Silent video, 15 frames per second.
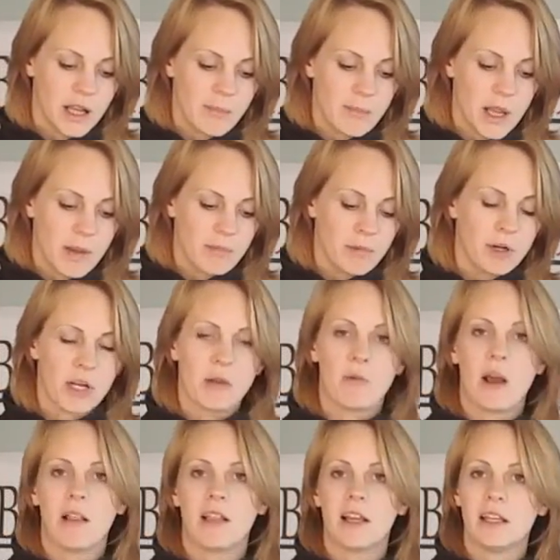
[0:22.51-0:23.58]
up at pretty
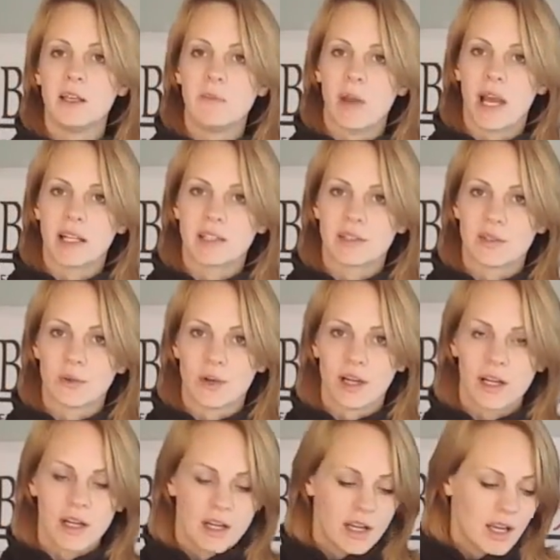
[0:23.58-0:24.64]
well any pet
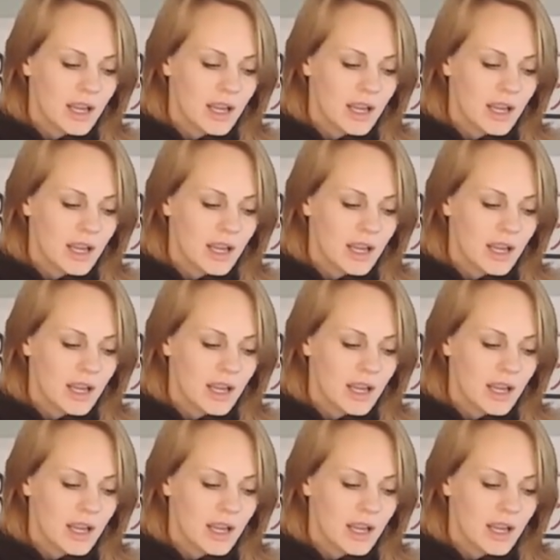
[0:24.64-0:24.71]
store.